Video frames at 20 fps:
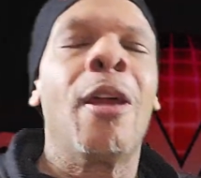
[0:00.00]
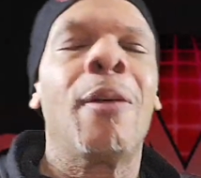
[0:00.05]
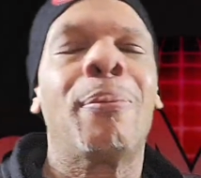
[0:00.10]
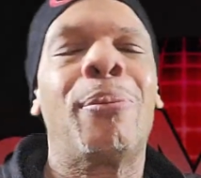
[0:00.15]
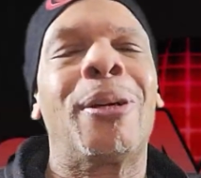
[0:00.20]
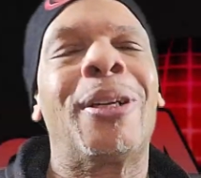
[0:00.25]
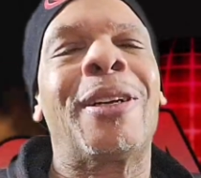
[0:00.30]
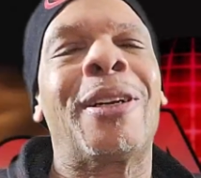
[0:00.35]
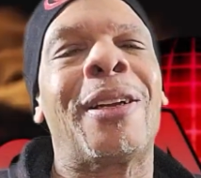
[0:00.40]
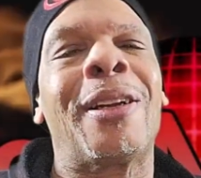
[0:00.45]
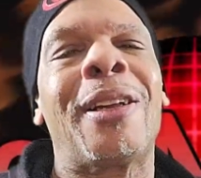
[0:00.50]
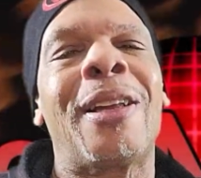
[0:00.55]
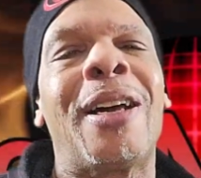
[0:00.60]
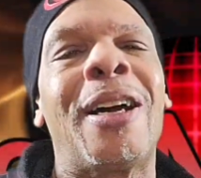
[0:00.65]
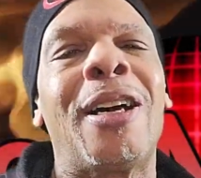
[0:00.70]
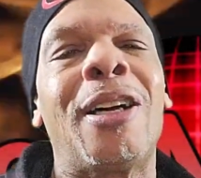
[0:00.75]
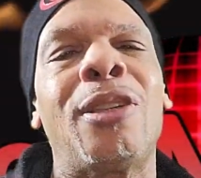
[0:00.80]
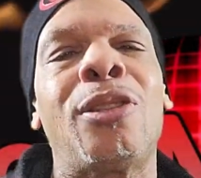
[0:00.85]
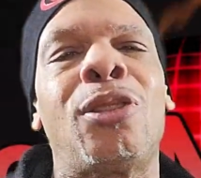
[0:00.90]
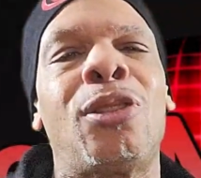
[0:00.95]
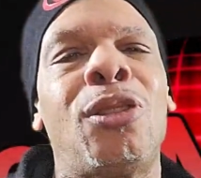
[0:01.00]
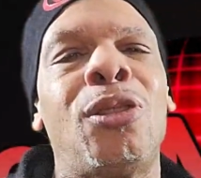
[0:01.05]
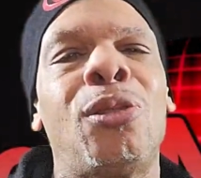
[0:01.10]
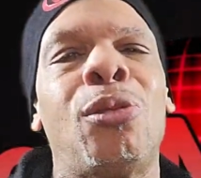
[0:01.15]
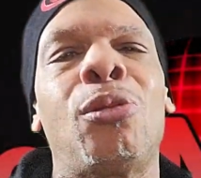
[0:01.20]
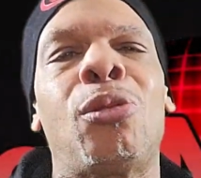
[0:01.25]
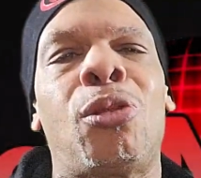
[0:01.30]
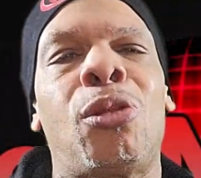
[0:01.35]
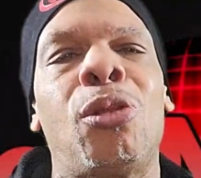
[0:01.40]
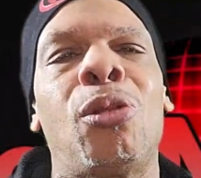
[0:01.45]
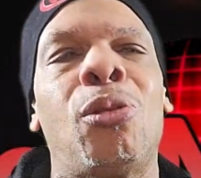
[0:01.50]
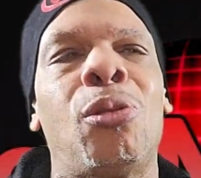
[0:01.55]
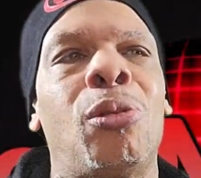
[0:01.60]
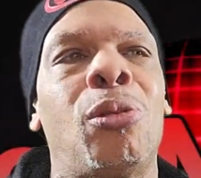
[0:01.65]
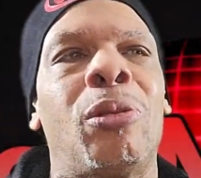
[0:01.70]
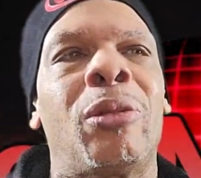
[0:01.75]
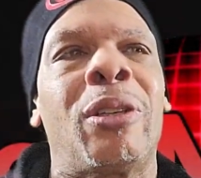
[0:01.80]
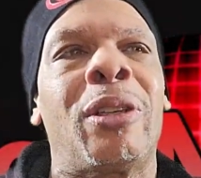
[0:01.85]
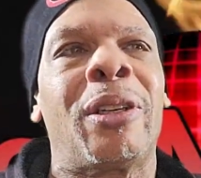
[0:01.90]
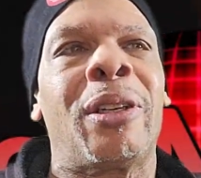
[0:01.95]
But it allows you
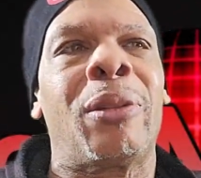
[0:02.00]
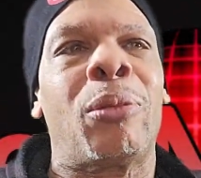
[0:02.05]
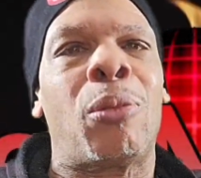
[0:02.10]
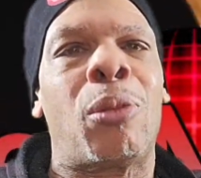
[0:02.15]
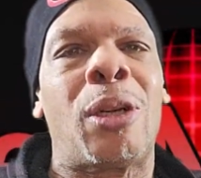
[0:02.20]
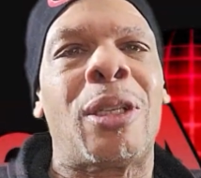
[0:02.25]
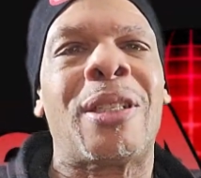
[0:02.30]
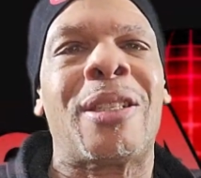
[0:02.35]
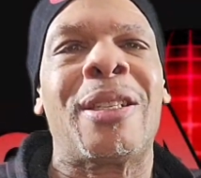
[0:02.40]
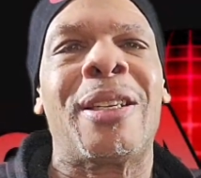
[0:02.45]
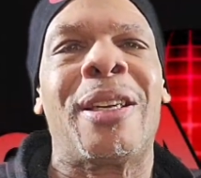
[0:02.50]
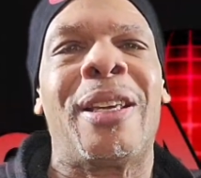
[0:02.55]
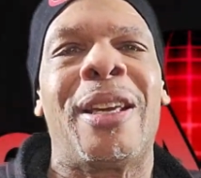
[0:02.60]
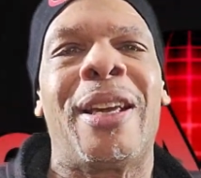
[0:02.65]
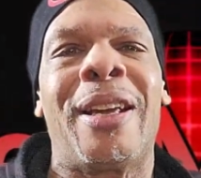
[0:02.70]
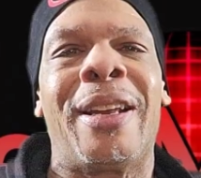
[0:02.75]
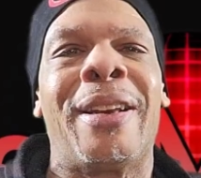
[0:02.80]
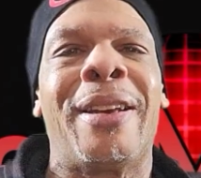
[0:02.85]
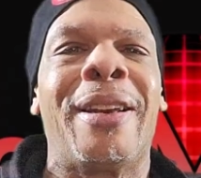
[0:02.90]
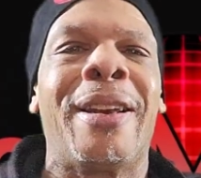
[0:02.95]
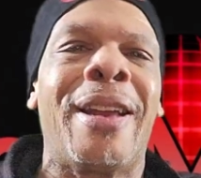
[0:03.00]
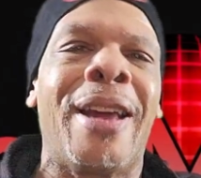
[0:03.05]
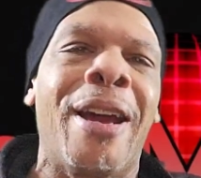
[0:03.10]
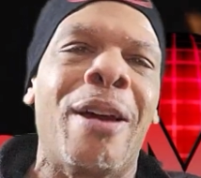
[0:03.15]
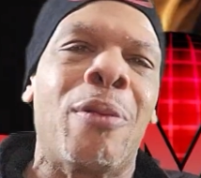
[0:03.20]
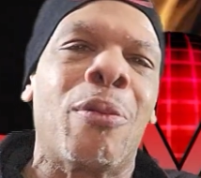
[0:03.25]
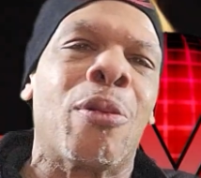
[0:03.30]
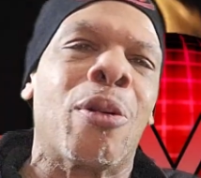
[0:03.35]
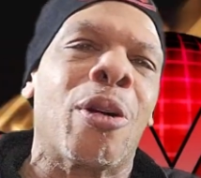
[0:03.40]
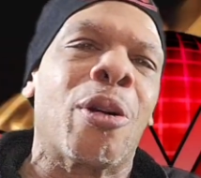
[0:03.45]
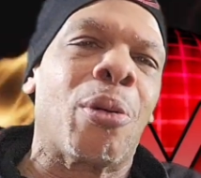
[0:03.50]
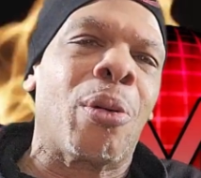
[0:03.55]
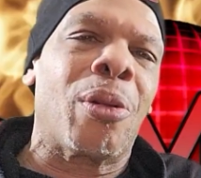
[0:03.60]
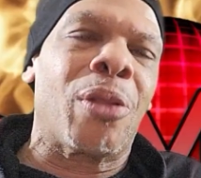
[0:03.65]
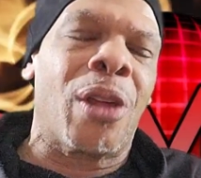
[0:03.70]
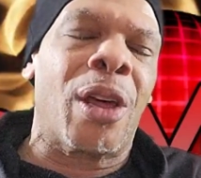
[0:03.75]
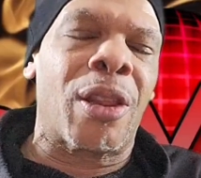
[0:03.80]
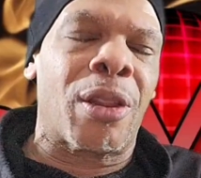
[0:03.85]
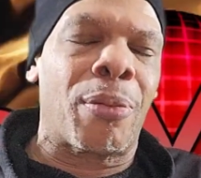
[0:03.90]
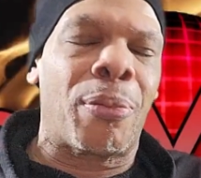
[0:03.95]
to once again, network
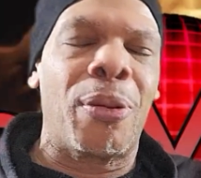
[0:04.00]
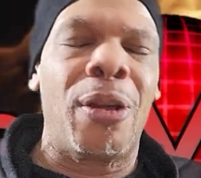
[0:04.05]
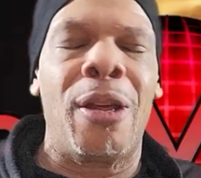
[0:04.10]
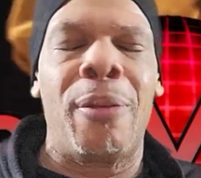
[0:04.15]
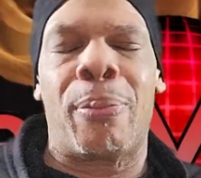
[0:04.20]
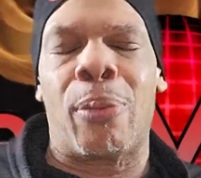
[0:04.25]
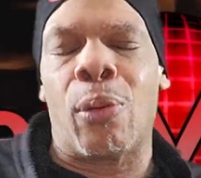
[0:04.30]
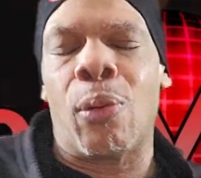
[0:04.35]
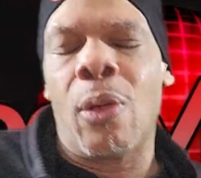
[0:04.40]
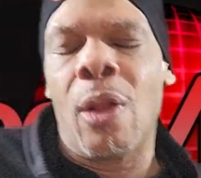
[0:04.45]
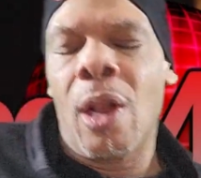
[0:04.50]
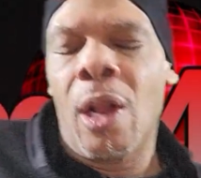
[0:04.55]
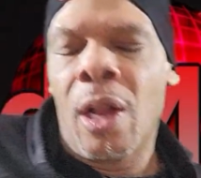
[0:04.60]
with other people.